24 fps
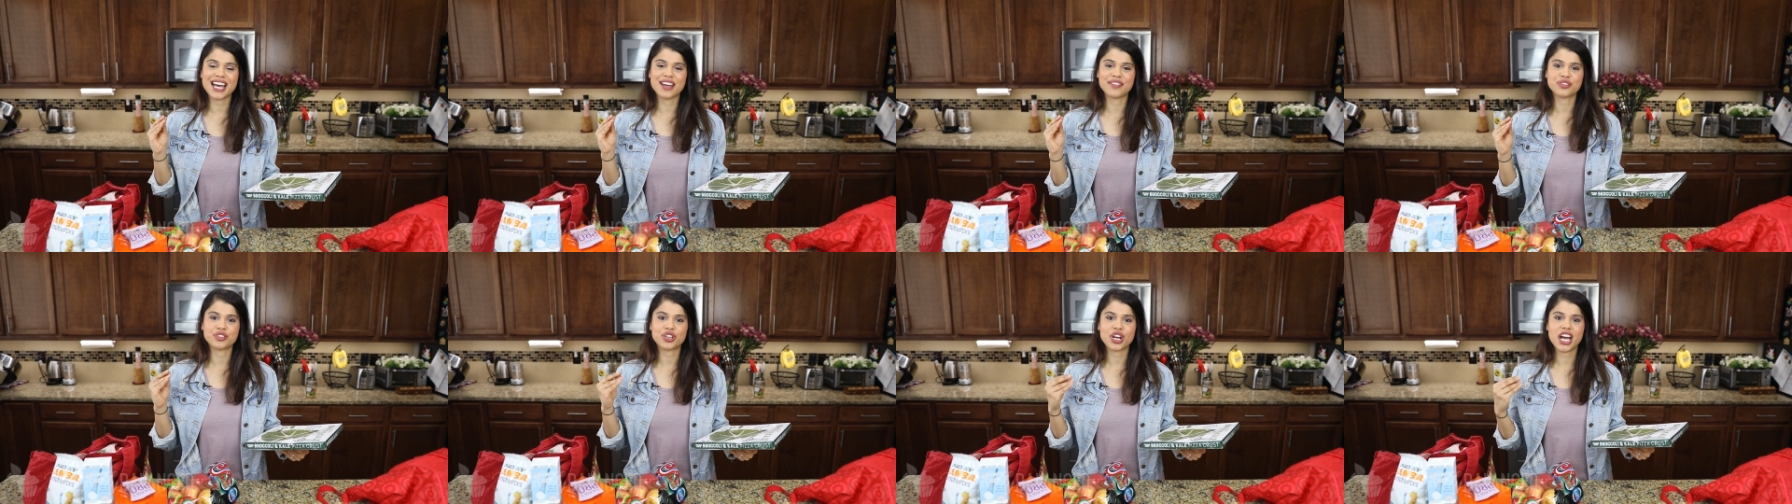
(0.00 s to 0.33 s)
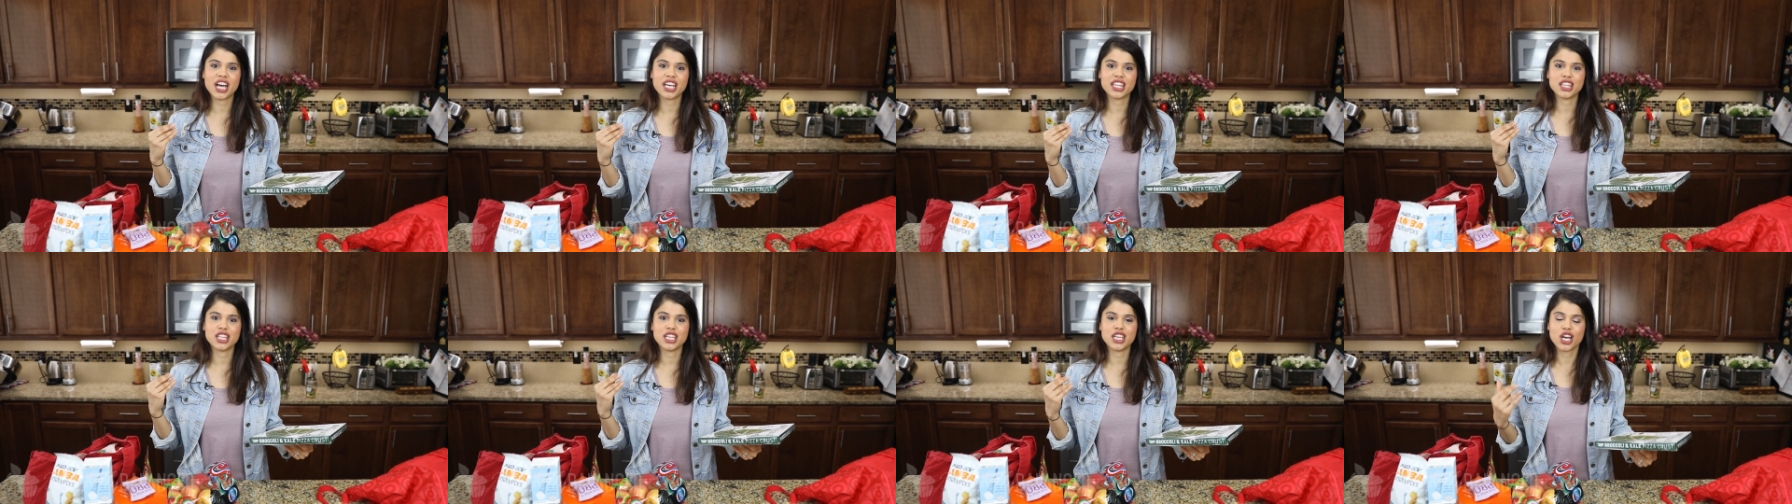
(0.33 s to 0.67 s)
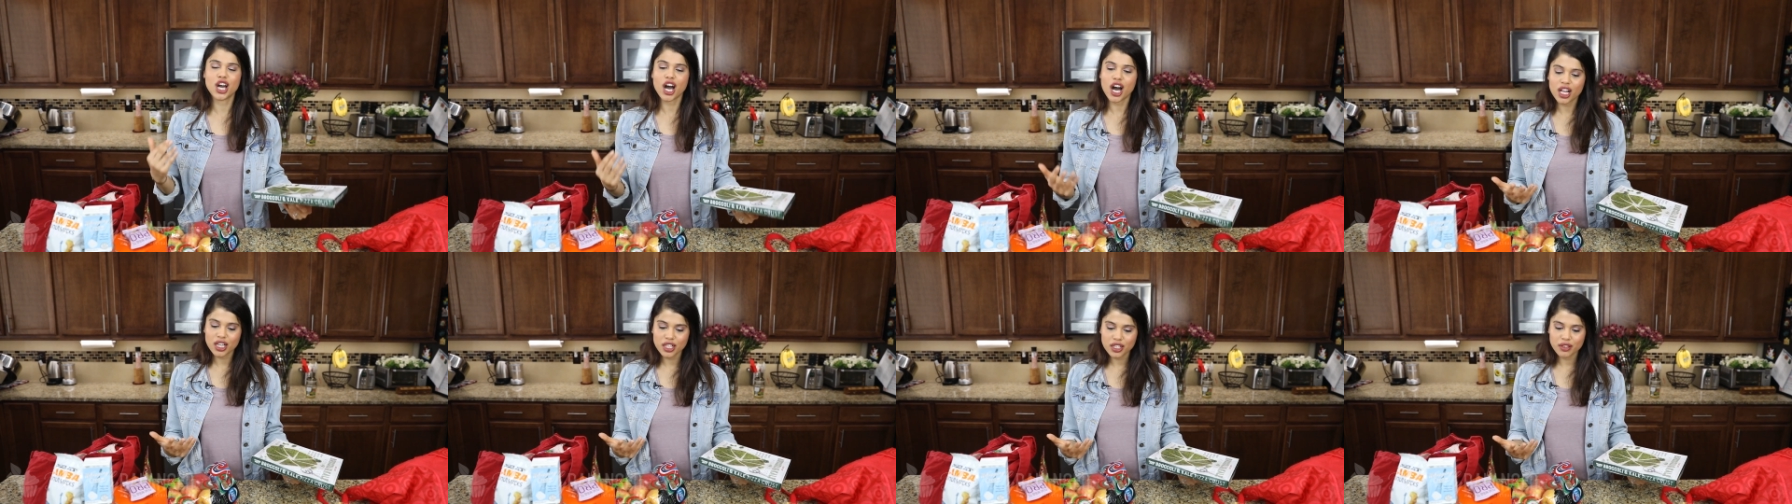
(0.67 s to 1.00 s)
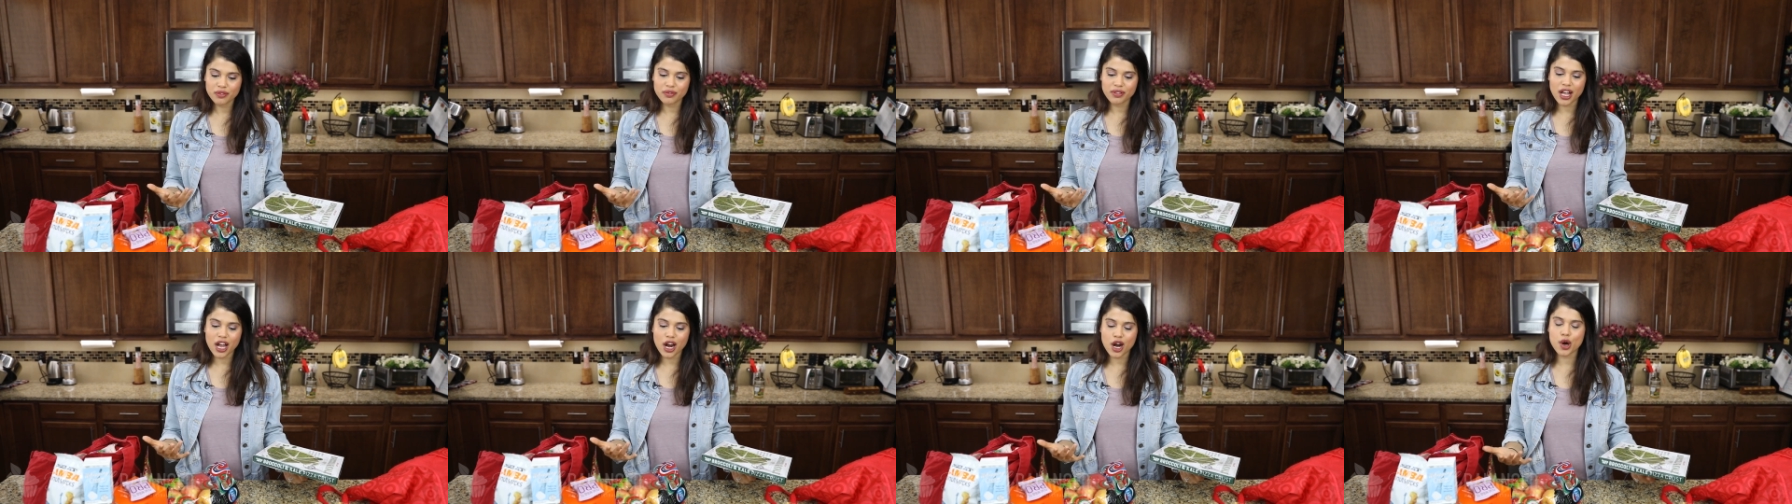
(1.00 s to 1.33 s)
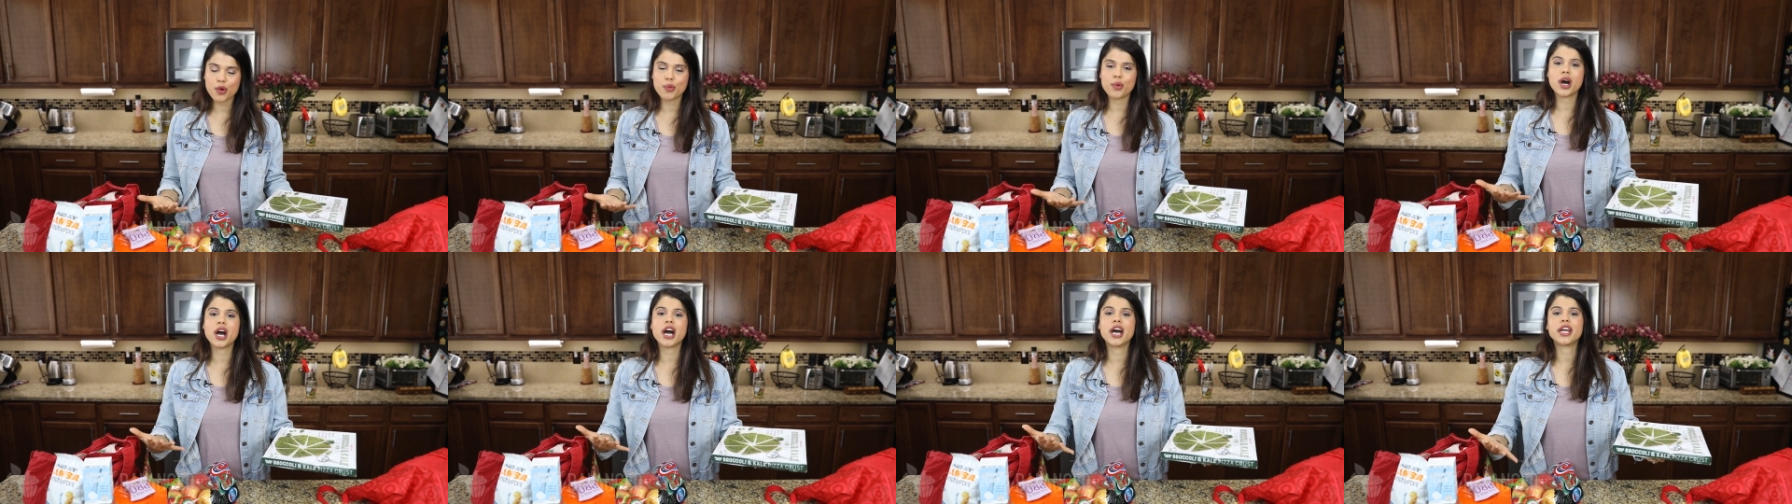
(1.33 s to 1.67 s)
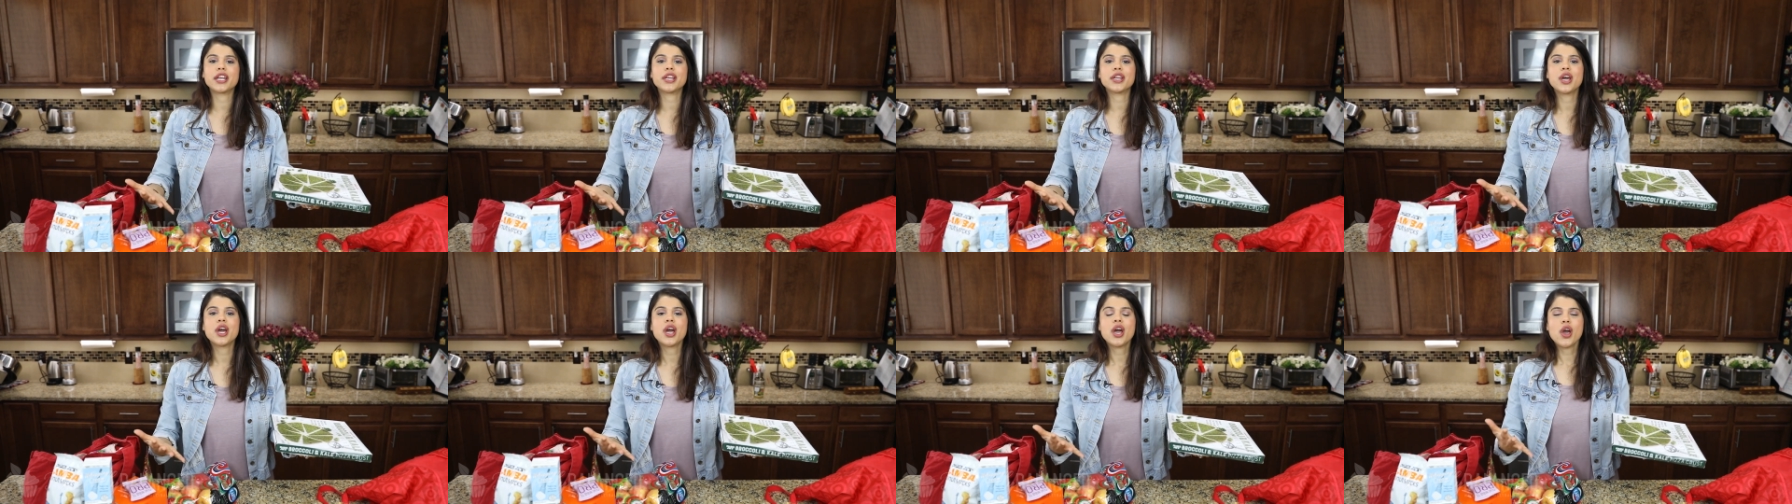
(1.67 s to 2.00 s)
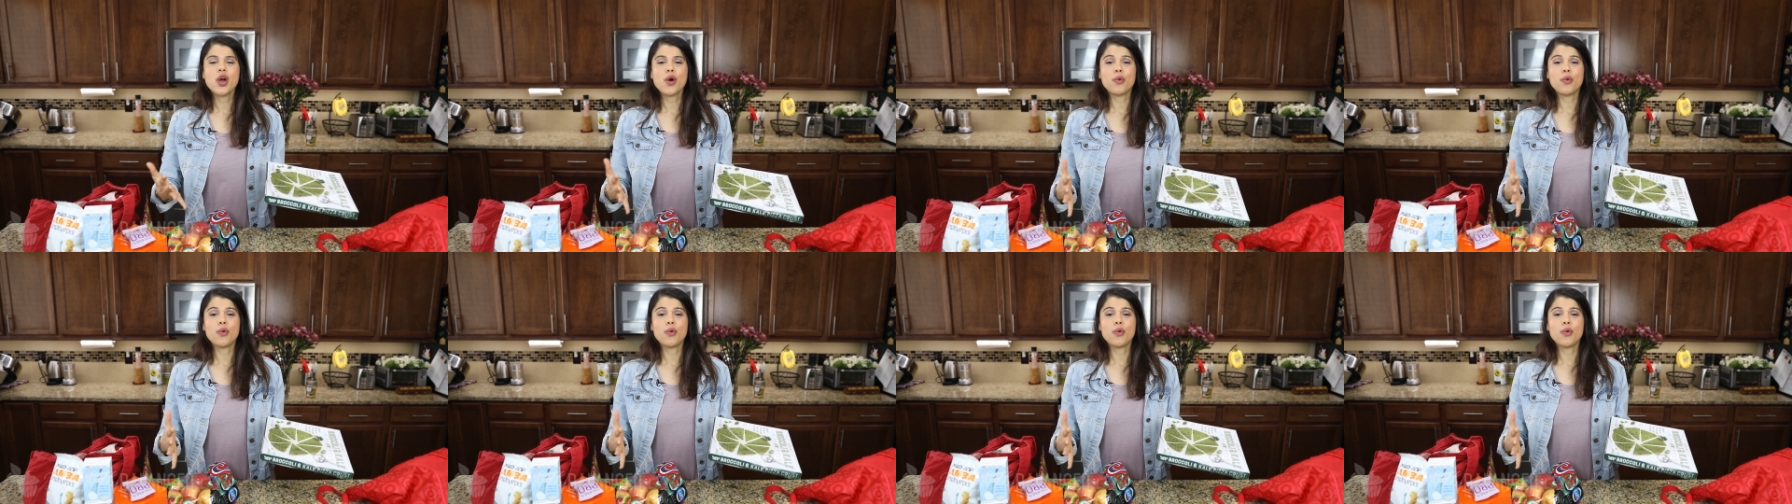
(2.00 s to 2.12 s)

I've tried the cauliflower one,